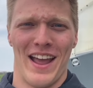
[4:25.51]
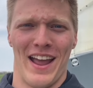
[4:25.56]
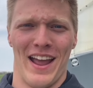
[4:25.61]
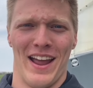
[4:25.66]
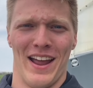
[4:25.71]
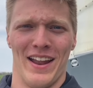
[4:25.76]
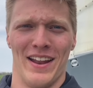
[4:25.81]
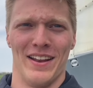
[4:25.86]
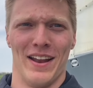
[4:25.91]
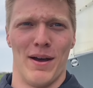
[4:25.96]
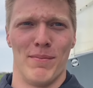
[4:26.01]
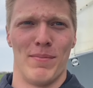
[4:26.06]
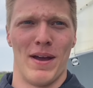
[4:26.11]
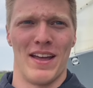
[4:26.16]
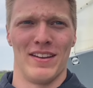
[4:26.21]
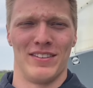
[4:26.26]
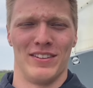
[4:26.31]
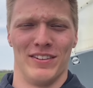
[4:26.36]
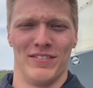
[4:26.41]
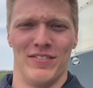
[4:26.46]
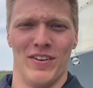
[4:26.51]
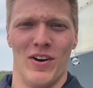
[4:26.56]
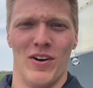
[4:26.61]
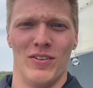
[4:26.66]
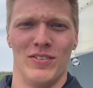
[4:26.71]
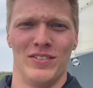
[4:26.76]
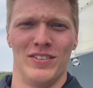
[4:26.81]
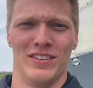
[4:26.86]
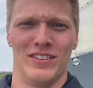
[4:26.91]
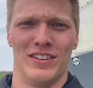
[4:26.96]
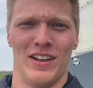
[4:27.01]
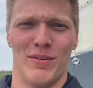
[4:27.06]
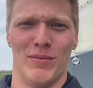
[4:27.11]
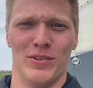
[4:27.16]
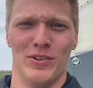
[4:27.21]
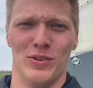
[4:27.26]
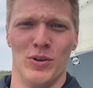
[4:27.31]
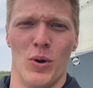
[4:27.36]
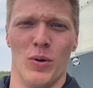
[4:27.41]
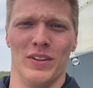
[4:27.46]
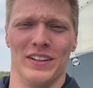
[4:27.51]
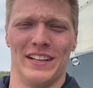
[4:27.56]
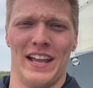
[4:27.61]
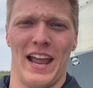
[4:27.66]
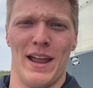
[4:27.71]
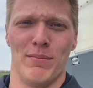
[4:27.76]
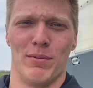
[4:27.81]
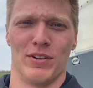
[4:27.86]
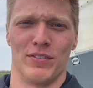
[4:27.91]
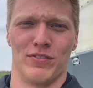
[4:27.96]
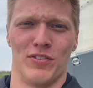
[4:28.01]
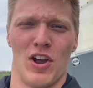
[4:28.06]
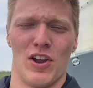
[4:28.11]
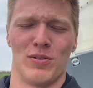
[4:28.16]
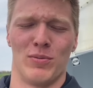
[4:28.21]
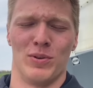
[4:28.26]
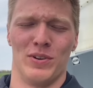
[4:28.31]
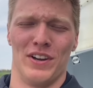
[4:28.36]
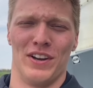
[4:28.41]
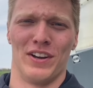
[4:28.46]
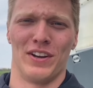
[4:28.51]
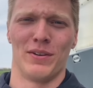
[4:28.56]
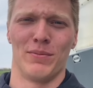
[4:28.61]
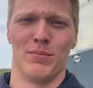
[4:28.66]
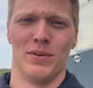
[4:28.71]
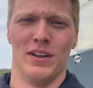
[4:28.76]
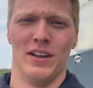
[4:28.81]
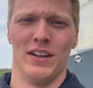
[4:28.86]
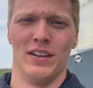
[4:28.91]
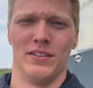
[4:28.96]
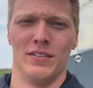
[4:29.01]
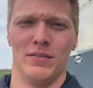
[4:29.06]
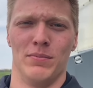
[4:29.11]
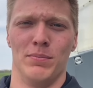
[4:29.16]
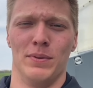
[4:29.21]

And I'm passing the phone to someone who only came here freshman year uh,